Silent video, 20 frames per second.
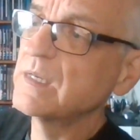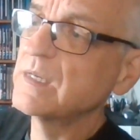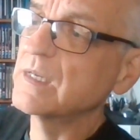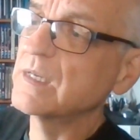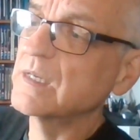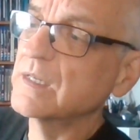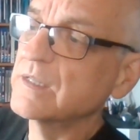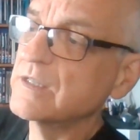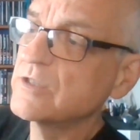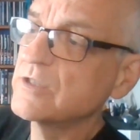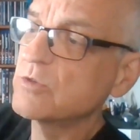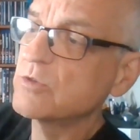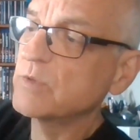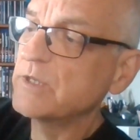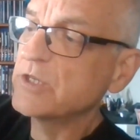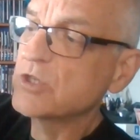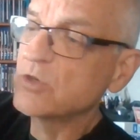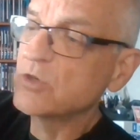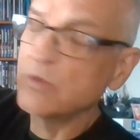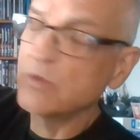Uh, this one
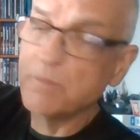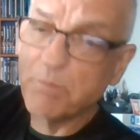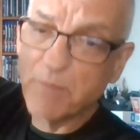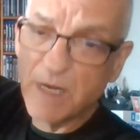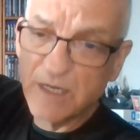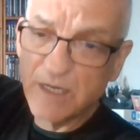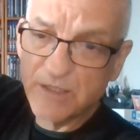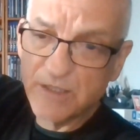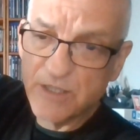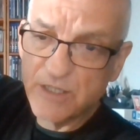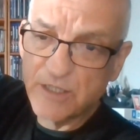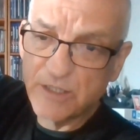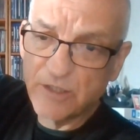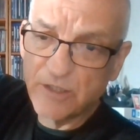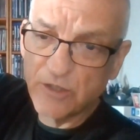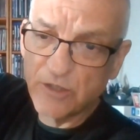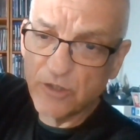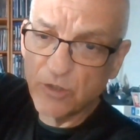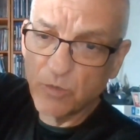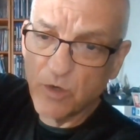is called
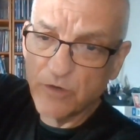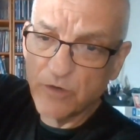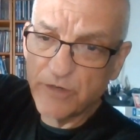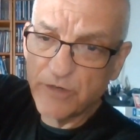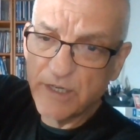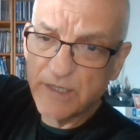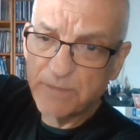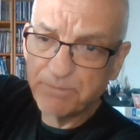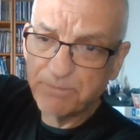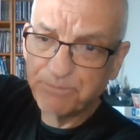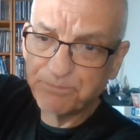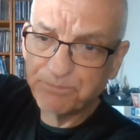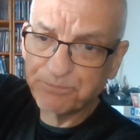Martin the Warrior.